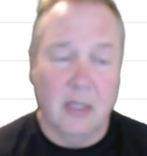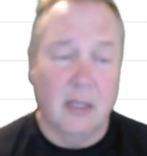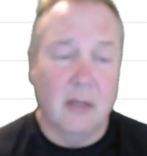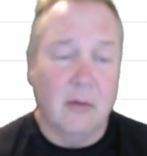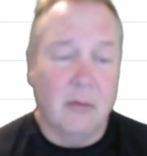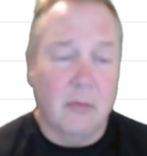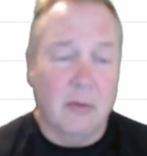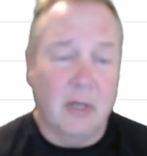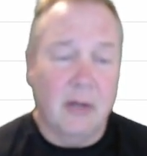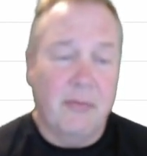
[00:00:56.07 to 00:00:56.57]

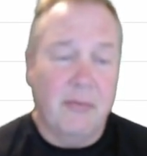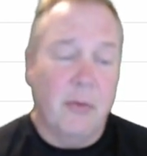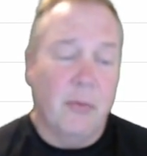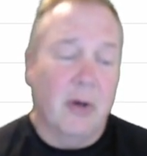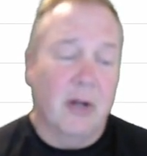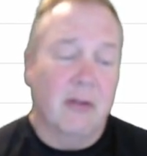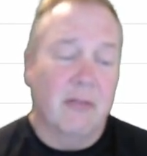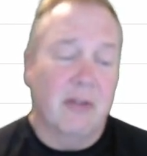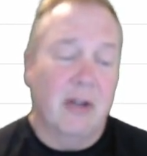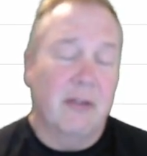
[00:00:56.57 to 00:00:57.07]
what if you
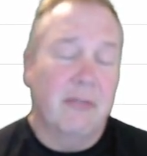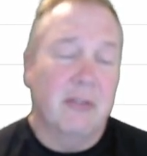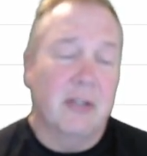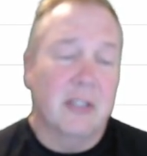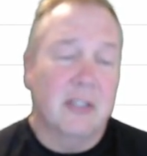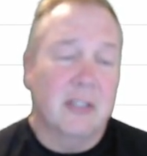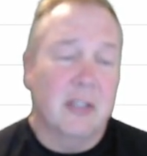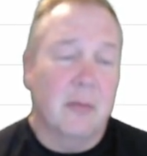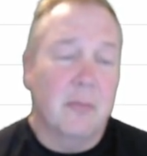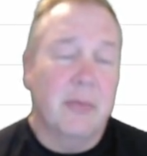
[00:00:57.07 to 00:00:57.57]
want to
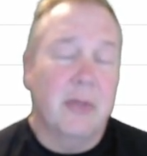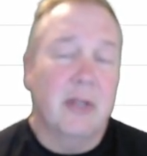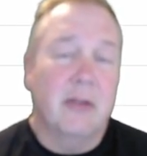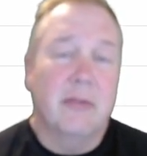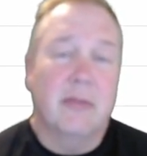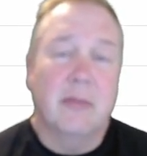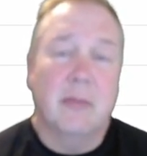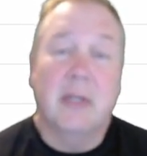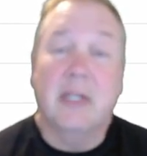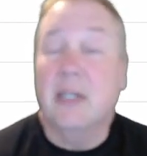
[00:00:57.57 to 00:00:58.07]
reference something
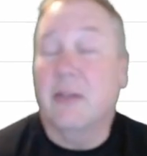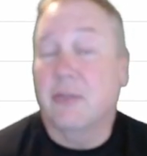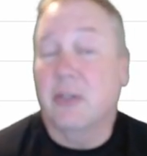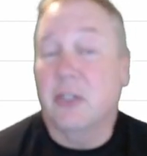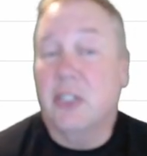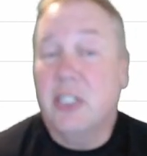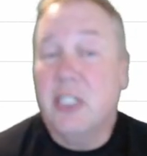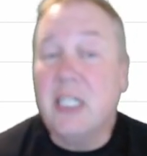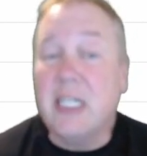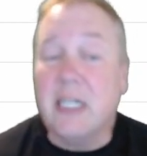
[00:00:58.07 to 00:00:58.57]
from a
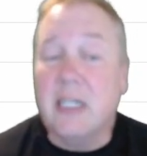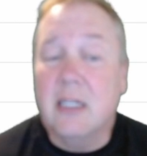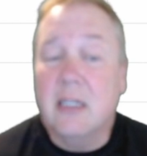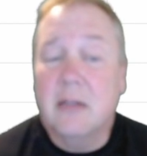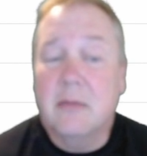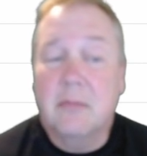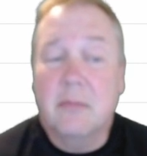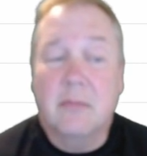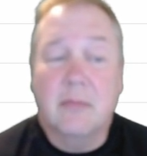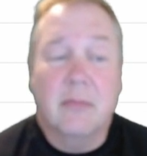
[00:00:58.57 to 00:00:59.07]
different sheet?
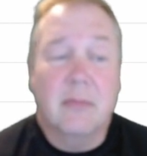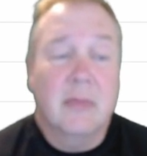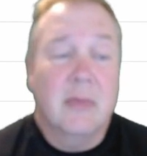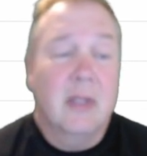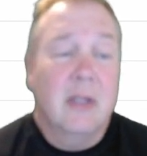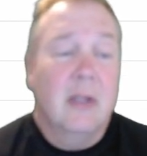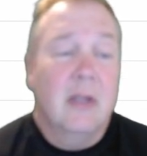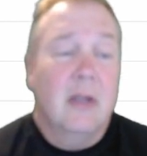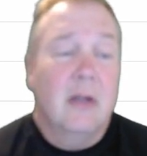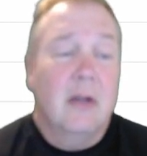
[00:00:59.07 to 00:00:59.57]

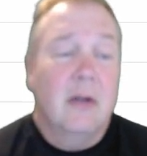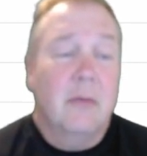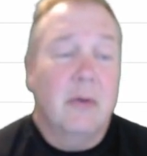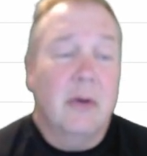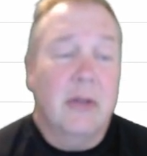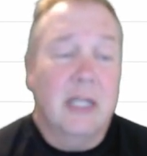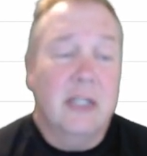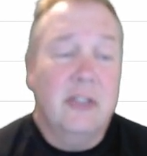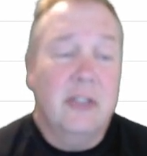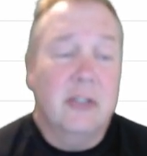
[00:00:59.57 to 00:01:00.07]
Well,
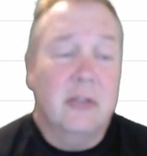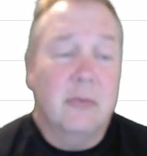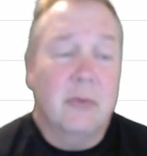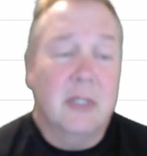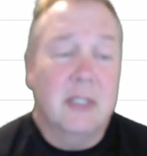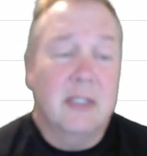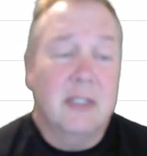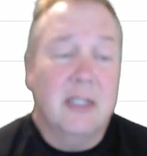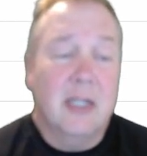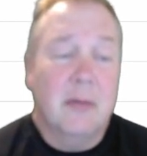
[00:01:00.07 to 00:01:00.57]
that's just
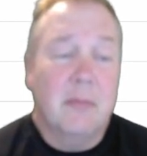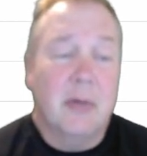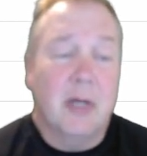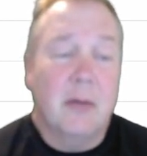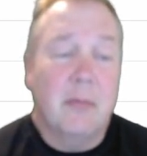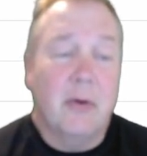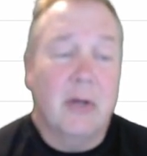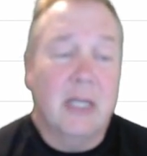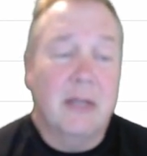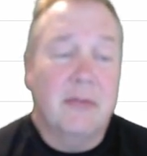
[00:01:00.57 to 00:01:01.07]
one step
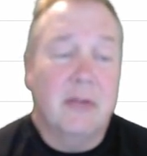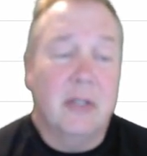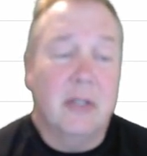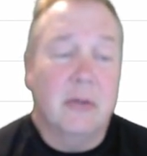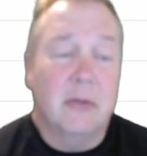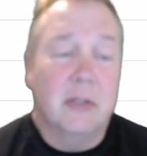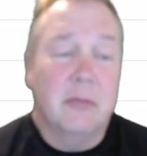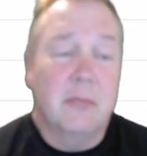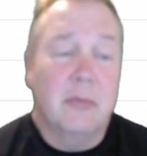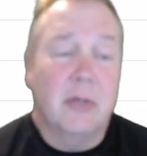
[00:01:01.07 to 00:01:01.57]
up. All you have to
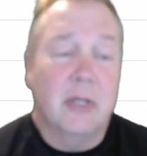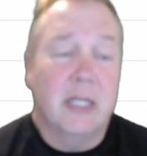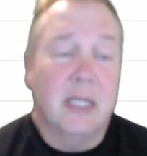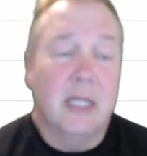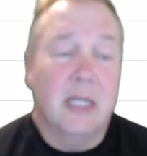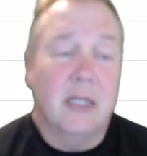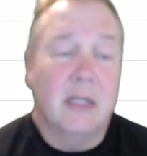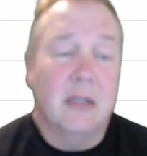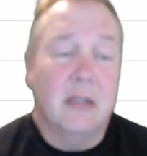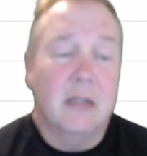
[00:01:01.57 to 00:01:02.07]
do is put
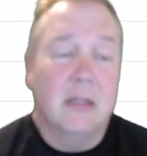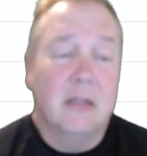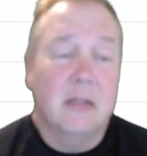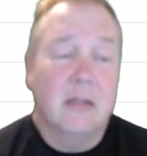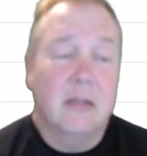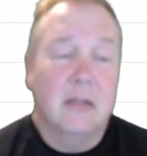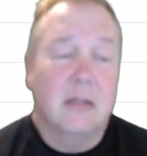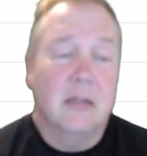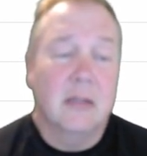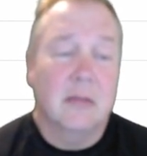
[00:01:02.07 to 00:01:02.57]
in
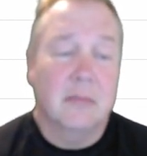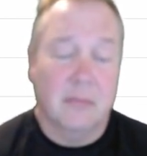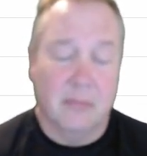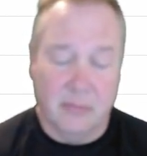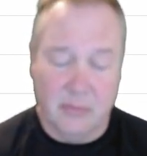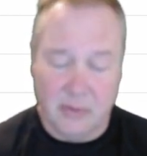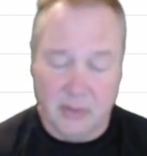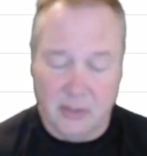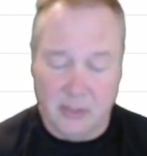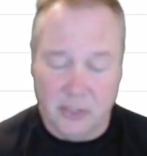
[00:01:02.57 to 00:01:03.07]

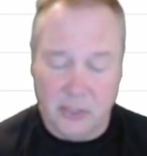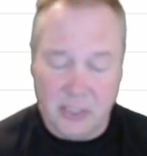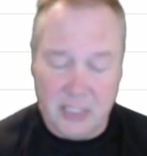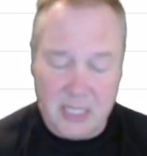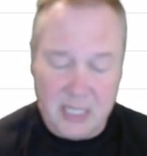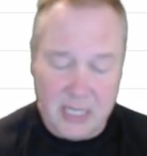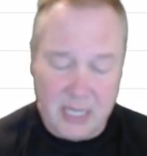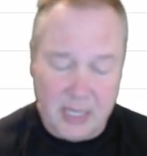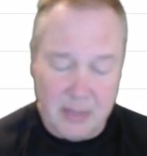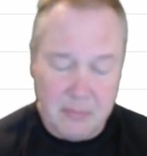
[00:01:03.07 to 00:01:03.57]
the
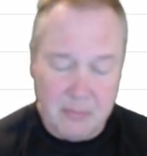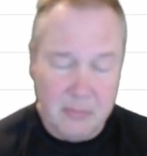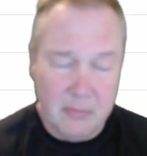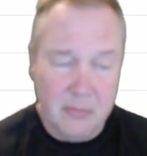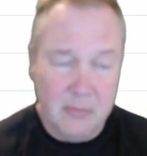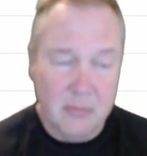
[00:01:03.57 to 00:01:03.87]
sheet name,